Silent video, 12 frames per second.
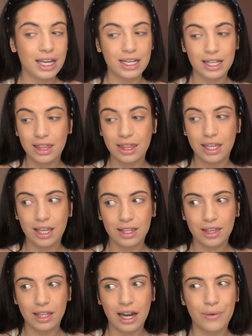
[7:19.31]
I didn't
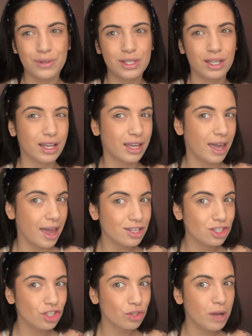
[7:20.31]
think that I was gonna care
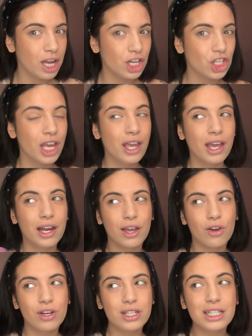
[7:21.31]
too much, and I
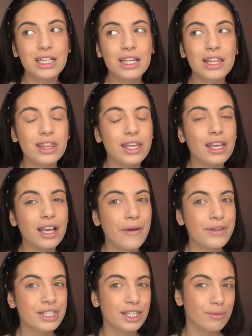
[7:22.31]
honestly didn't think I
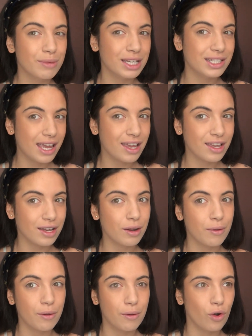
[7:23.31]
was gonna be taken
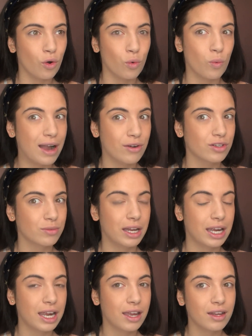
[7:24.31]
or wowed
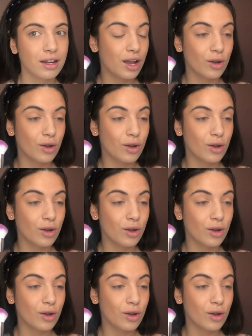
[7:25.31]
by it.